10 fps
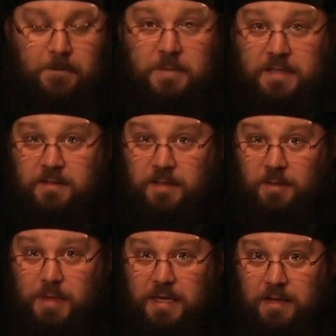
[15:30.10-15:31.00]
It does
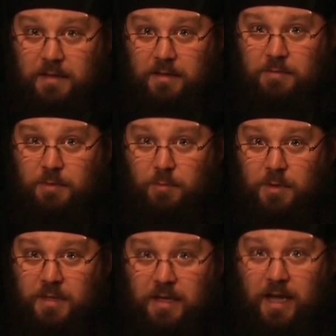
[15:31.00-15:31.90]
not begin even
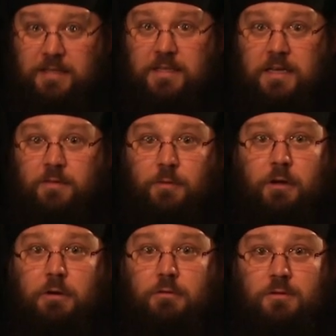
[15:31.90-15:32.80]
with the idea for
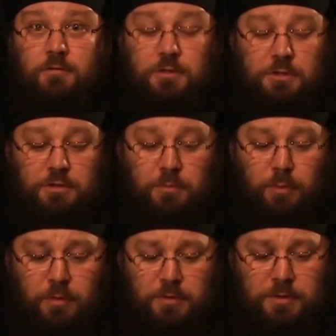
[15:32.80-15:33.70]
a good Christian
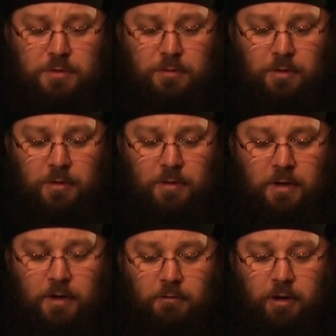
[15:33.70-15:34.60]
bookstore
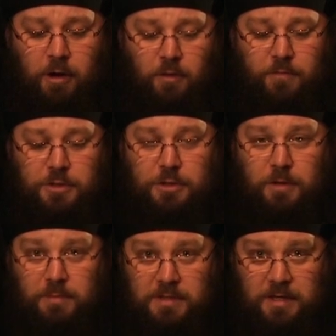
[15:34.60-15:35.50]
or a coffee
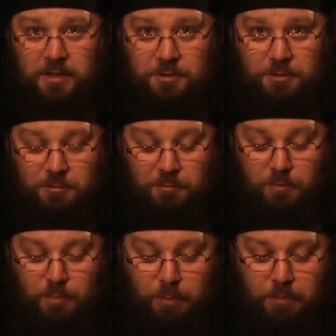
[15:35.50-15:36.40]
shop discussion
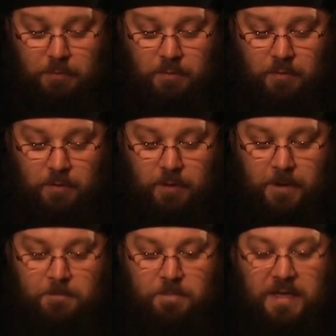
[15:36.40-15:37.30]
group.
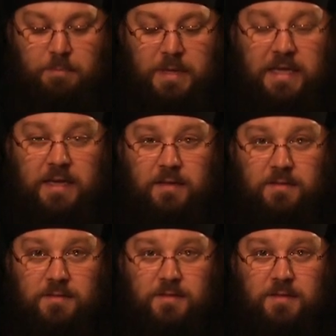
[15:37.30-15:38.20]
It
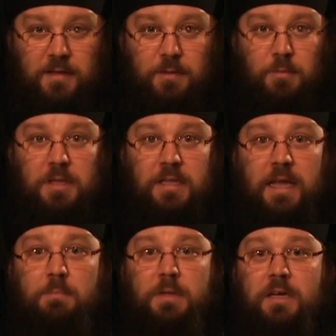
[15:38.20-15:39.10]
begins with an
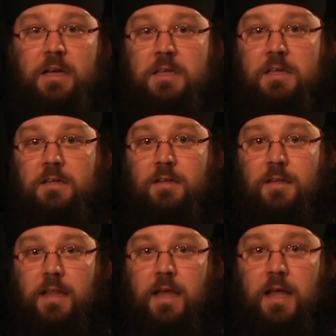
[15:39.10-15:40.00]
epitrachelion
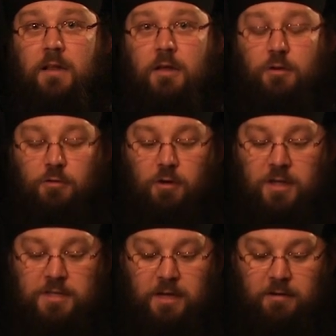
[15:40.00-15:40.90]
laid
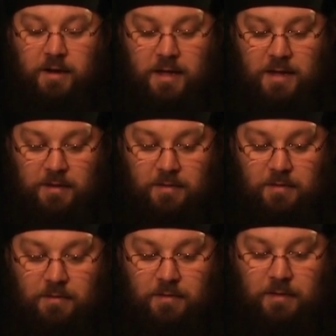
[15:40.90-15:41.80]
across our head